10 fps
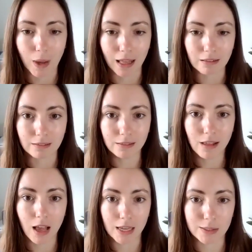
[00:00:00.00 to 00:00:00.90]
well
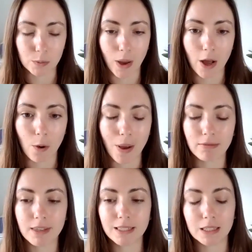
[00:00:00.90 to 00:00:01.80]
as well.
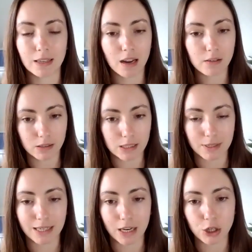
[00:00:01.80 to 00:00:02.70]
And this is another
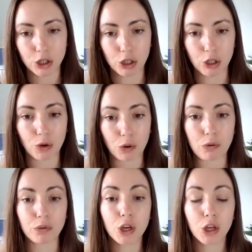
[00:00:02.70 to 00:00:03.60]
limitation
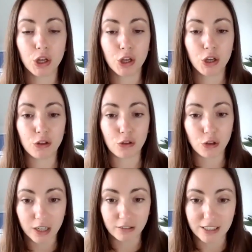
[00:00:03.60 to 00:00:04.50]
of the
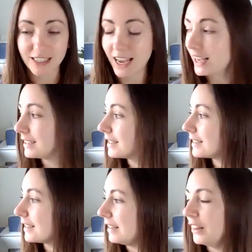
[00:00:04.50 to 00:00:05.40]
thyroid
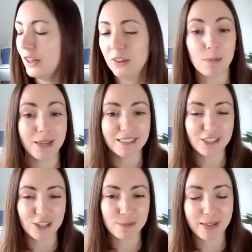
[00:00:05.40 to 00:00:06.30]
tests. The bins
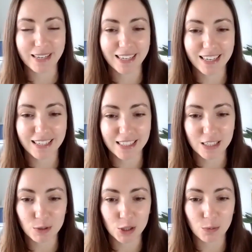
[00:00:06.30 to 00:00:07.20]
are just being
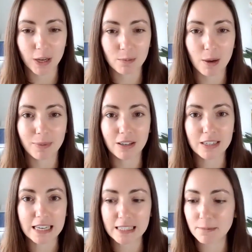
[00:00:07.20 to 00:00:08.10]
collected, which is why you might be able
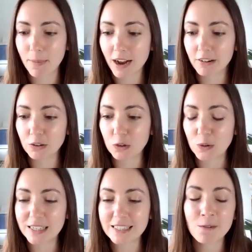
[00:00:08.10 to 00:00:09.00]
to hear some background
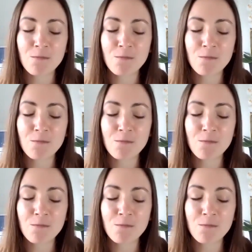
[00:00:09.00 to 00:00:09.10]
noise.